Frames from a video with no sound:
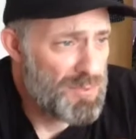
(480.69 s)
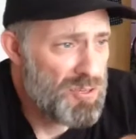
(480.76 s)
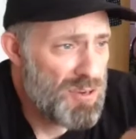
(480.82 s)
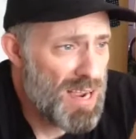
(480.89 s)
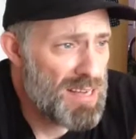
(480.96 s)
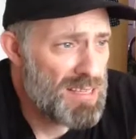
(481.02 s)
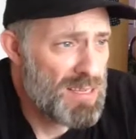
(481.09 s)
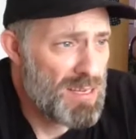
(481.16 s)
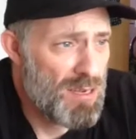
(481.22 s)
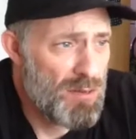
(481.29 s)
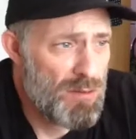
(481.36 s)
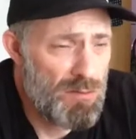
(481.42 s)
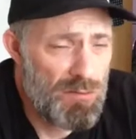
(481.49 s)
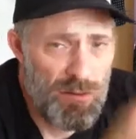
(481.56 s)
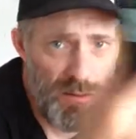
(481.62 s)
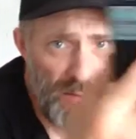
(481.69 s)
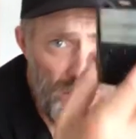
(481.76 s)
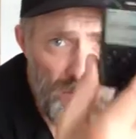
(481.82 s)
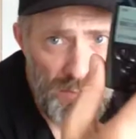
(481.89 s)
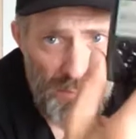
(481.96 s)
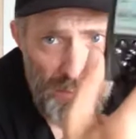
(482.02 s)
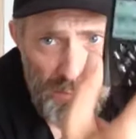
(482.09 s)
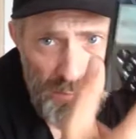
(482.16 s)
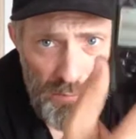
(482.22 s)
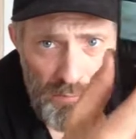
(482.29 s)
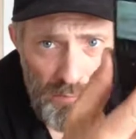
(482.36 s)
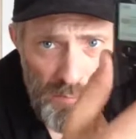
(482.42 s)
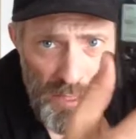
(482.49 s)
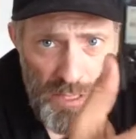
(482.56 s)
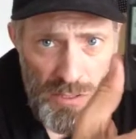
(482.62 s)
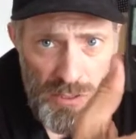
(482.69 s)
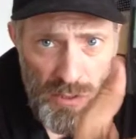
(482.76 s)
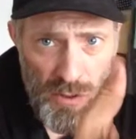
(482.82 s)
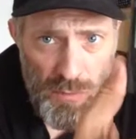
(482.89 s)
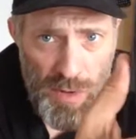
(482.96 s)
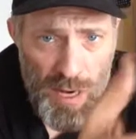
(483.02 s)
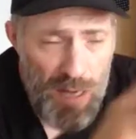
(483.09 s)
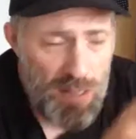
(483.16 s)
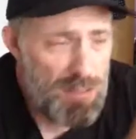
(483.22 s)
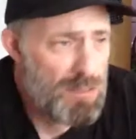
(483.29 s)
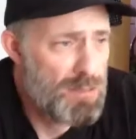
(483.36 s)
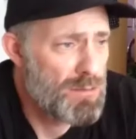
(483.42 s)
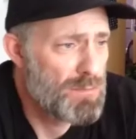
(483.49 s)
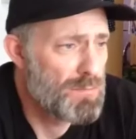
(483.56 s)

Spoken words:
trying to go through the control box.